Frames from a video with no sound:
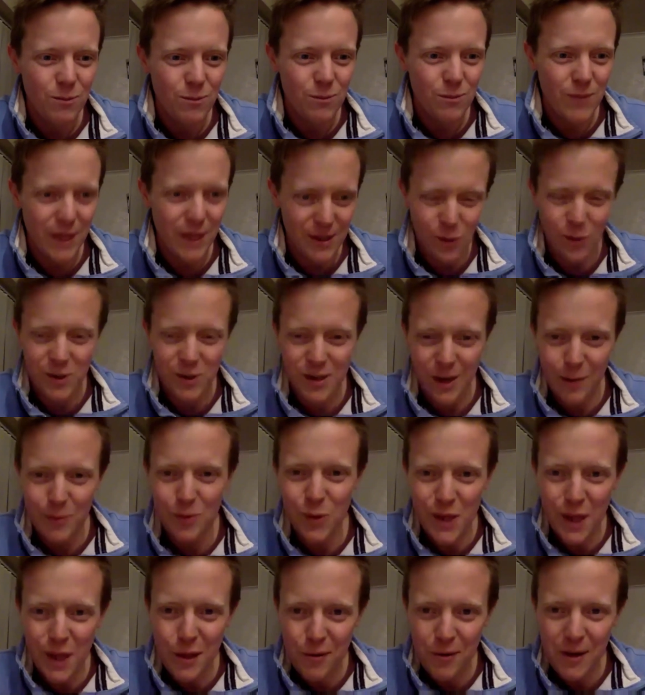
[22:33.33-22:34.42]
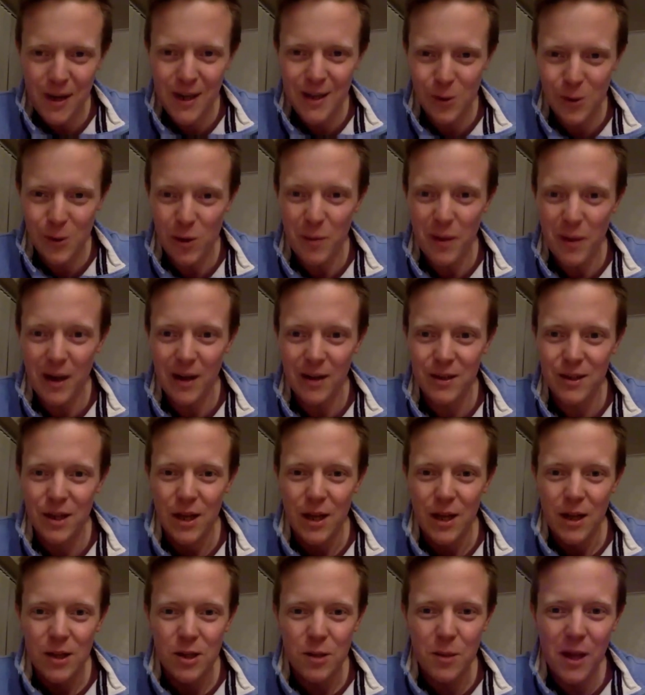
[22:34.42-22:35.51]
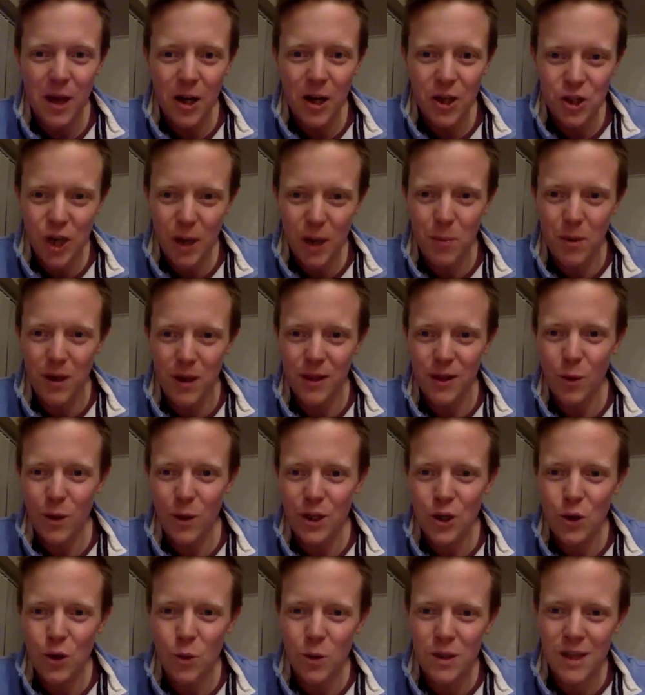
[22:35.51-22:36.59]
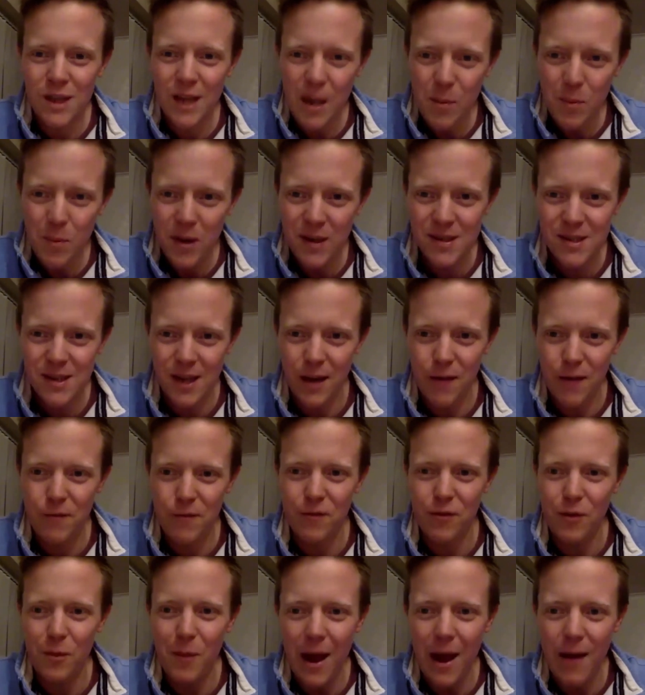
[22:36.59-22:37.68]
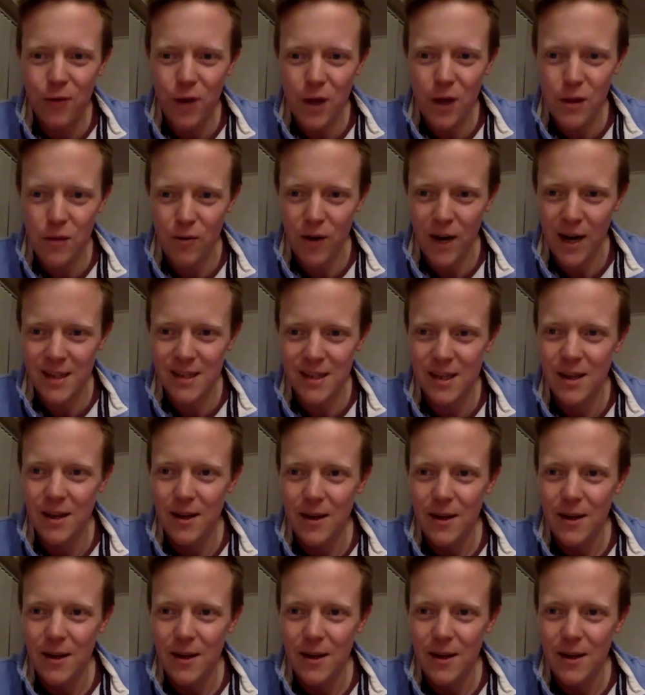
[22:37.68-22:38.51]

That's what Psalm 23 is all about, to be our shepherd, the one who would keep us safe from every threat